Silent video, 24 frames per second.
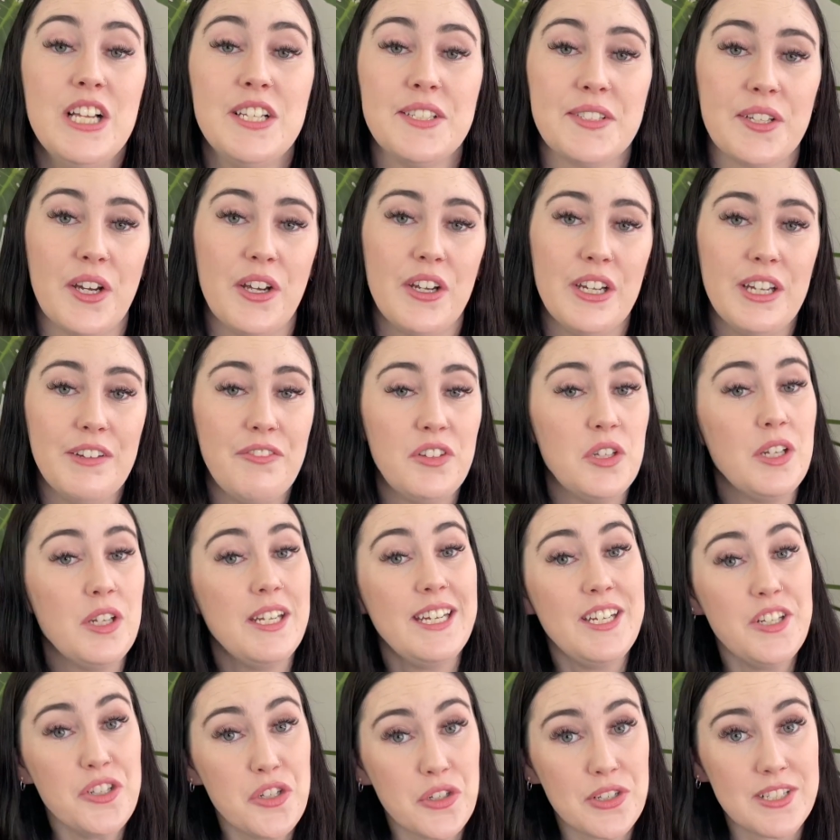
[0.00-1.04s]
So if you're
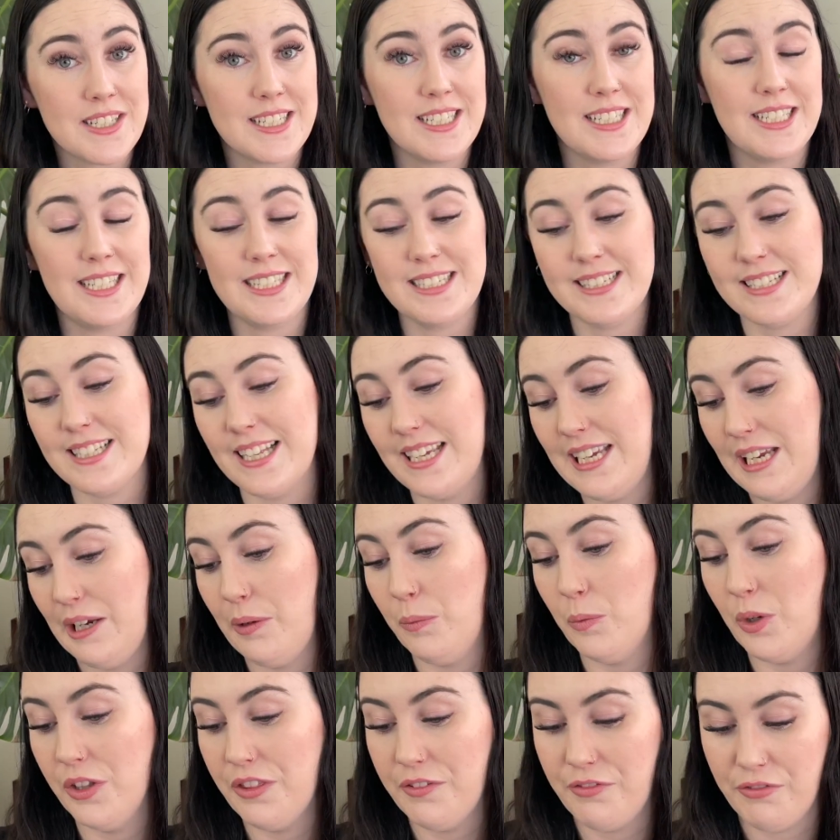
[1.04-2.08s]
interested in seeing
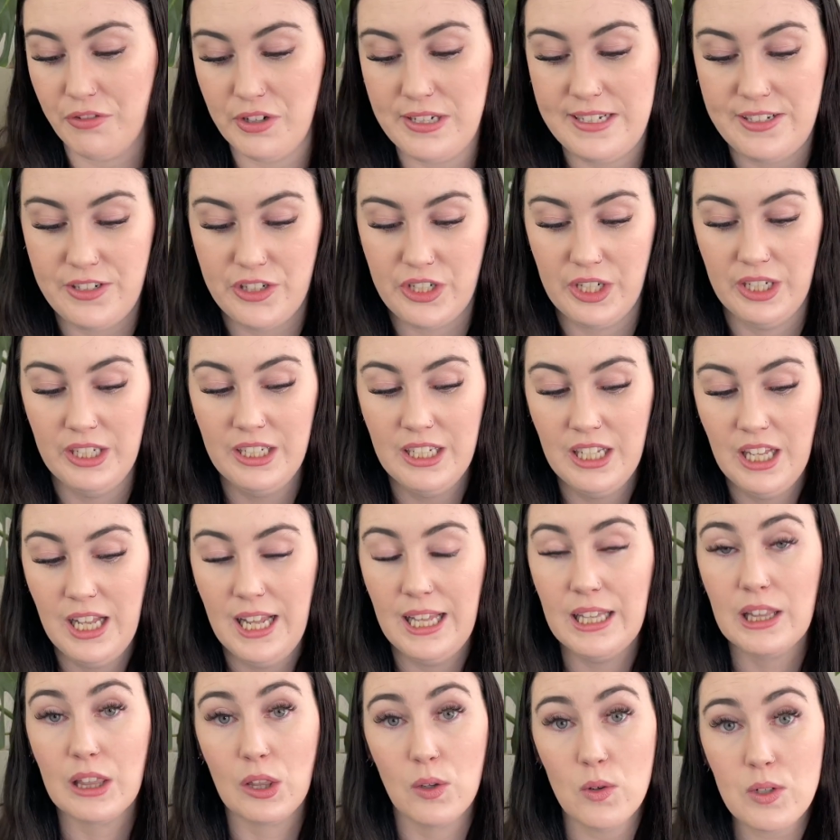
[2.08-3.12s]
what the fridge
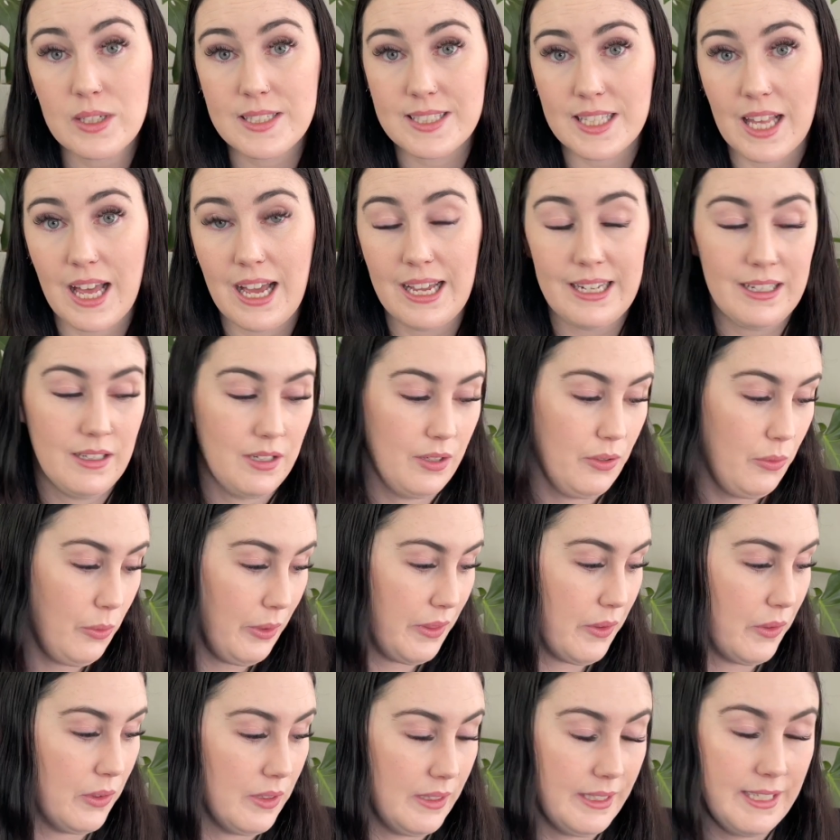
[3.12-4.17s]
looks like with
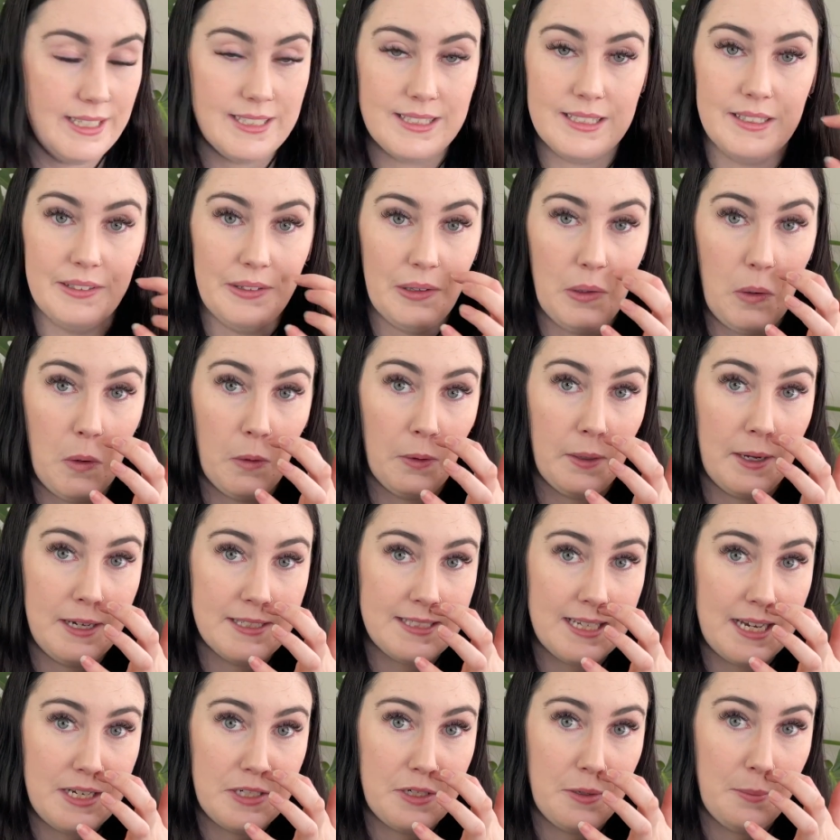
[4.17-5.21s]
all these little
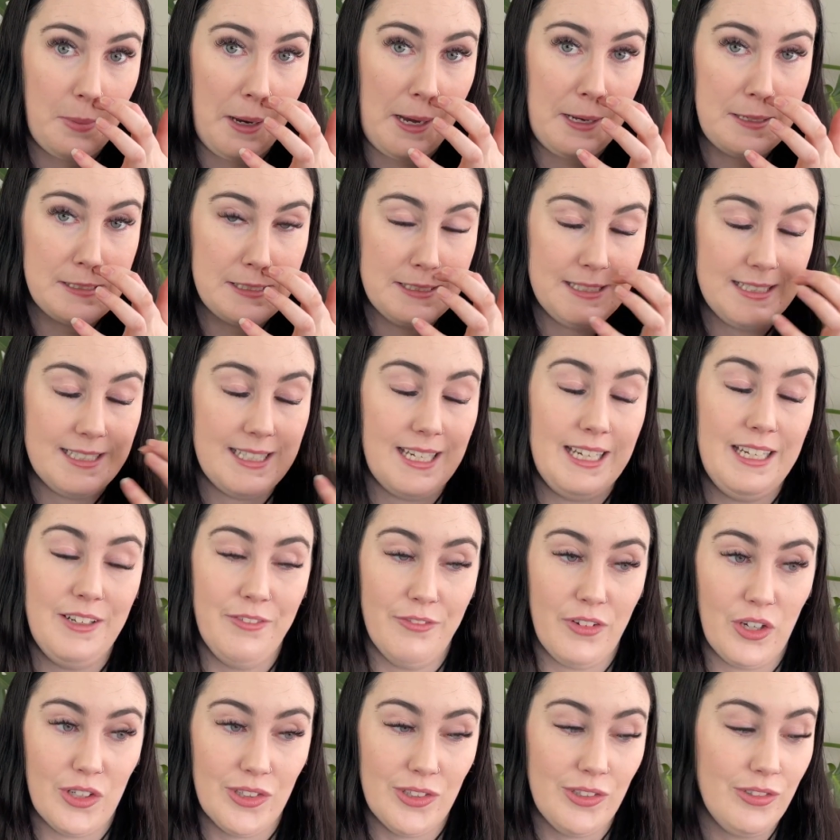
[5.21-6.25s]
organization pieces
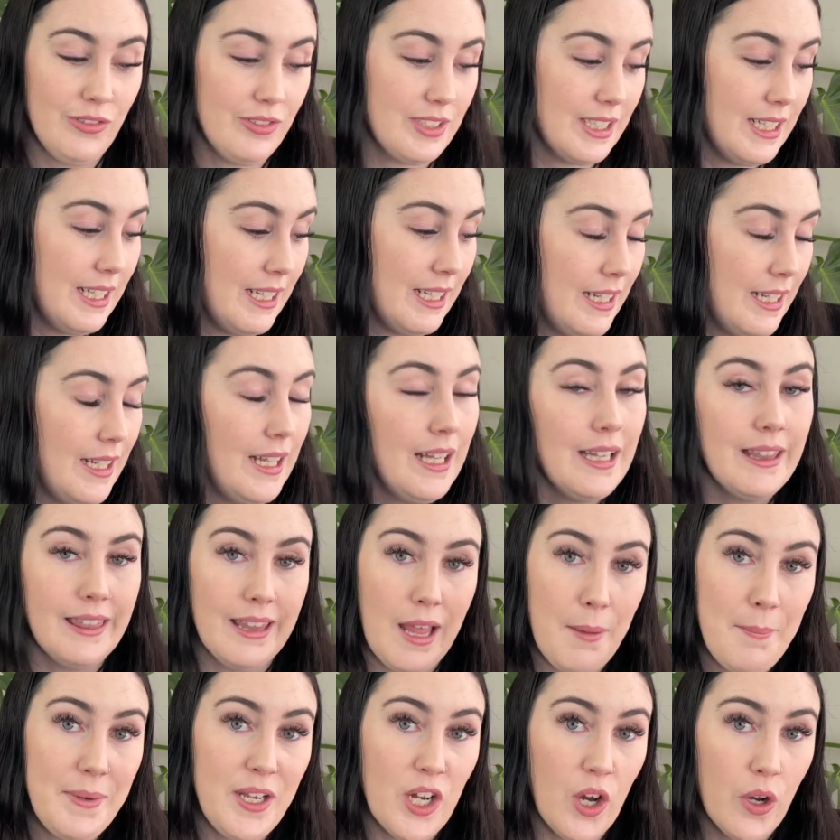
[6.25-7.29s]
involved,
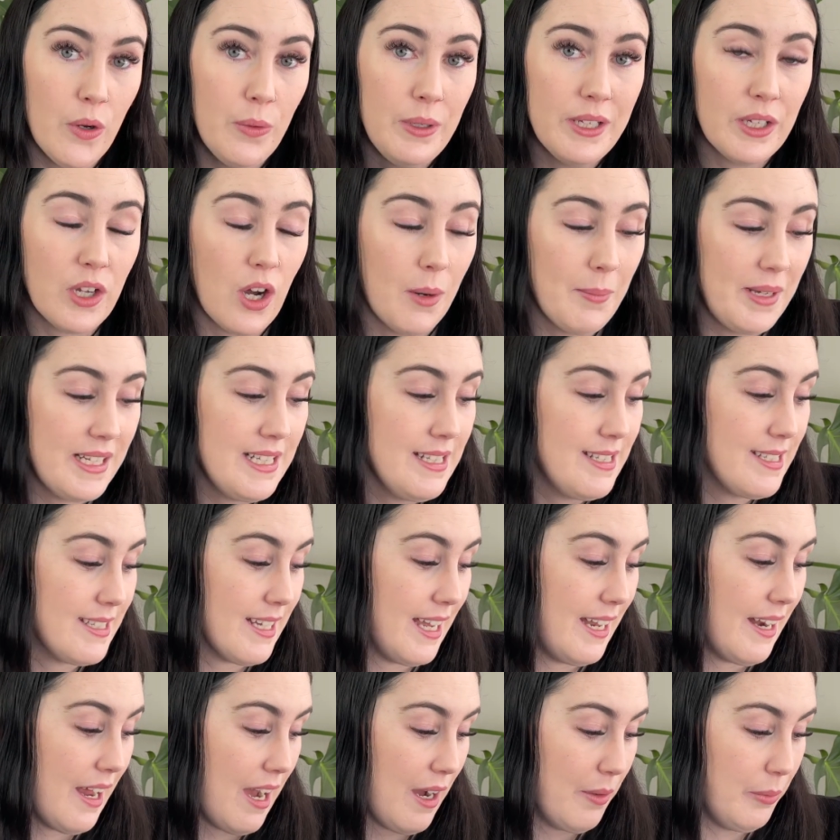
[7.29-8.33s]
let me know in the comments
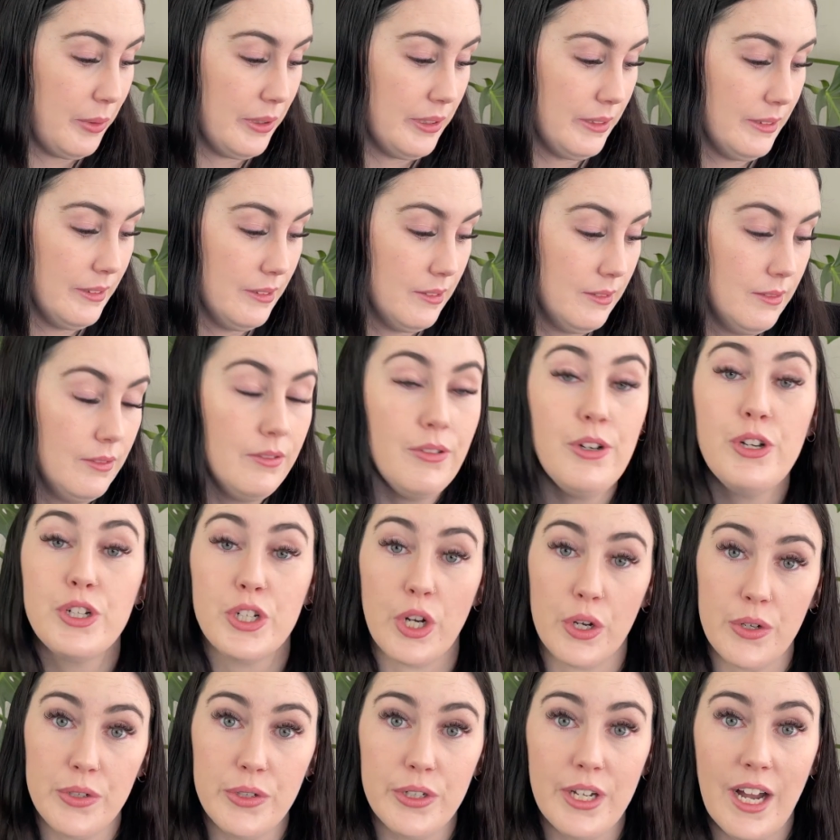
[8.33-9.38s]
and I will show
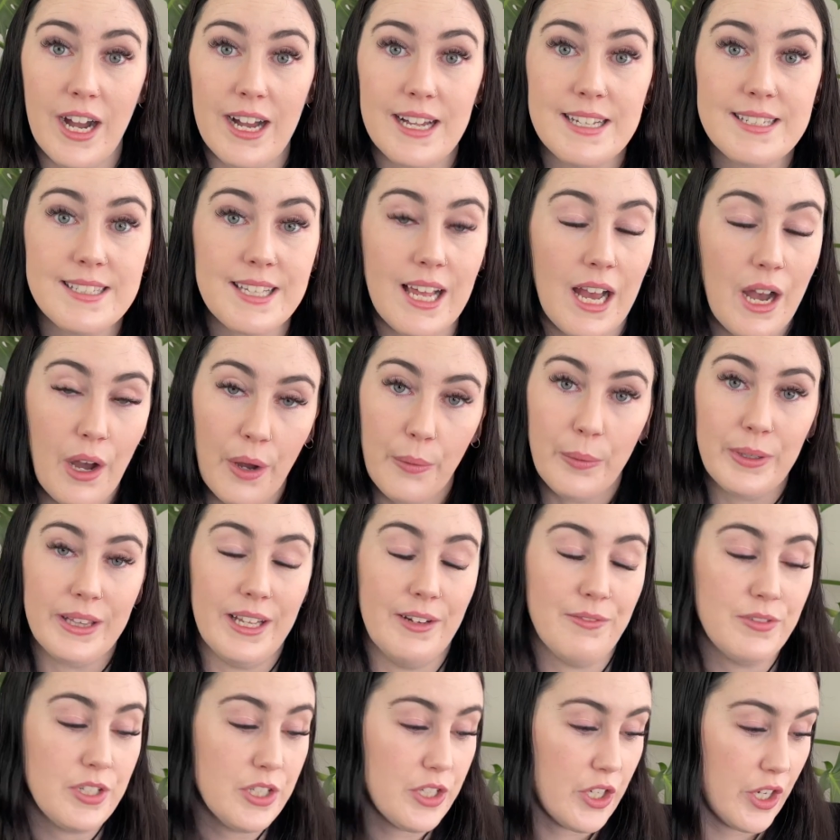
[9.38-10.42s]
you guys. I would
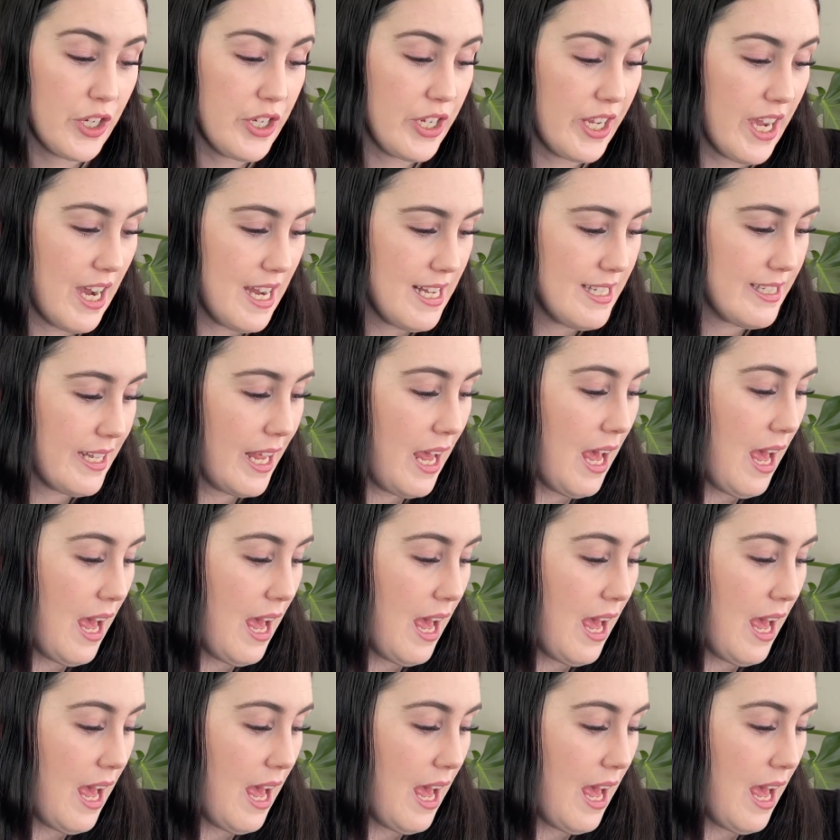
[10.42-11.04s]
love to show you guys.